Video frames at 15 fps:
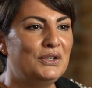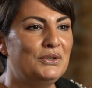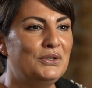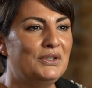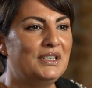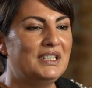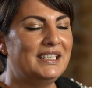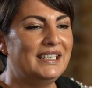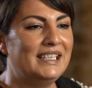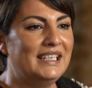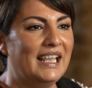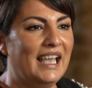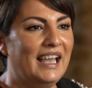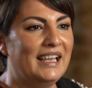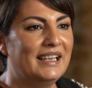during
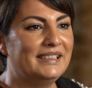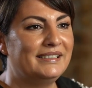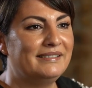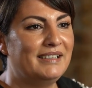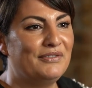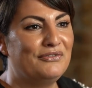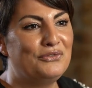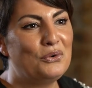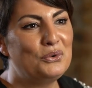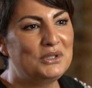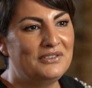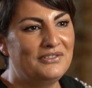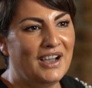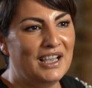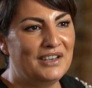the
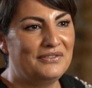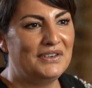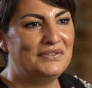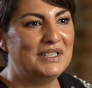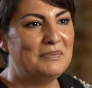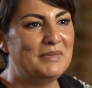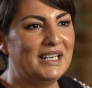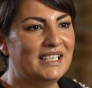45-50